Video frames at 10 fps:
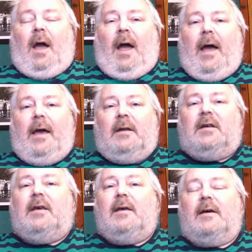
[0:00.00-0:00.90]
and
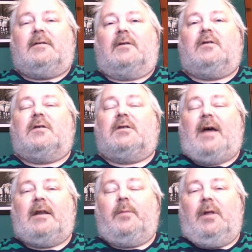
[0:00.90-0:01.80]
he is
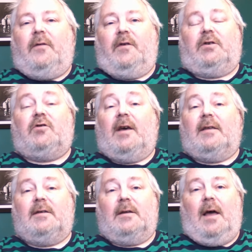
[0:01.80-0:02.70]
understandably frustrated